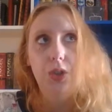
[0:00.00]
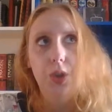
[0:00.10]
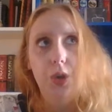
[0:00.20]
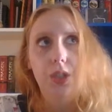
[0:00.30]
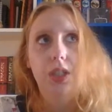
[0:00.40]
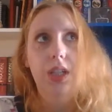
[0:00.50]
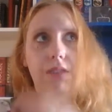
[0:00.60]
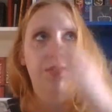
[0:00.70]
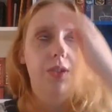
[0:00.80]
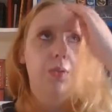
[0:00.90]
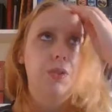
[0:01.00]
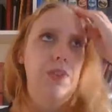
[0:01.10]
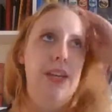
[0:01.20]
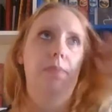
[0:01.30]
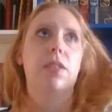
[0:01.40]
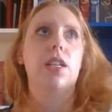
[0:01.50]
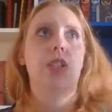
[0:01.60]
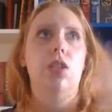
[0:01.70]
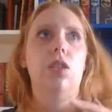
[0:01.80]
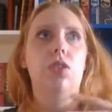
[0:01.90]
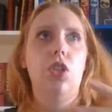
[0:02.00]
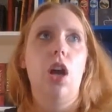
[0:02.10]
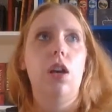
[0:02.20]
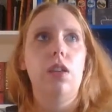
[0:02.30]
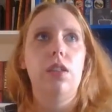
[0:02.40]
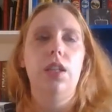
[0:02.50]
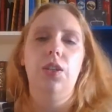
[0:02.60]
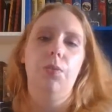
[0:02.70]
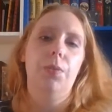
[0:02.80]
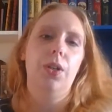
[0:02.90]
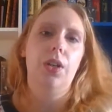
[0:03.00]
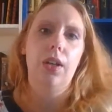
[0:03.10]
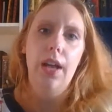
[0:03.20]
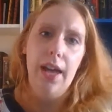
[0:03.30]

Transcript: not give sort of expositional chunks in your book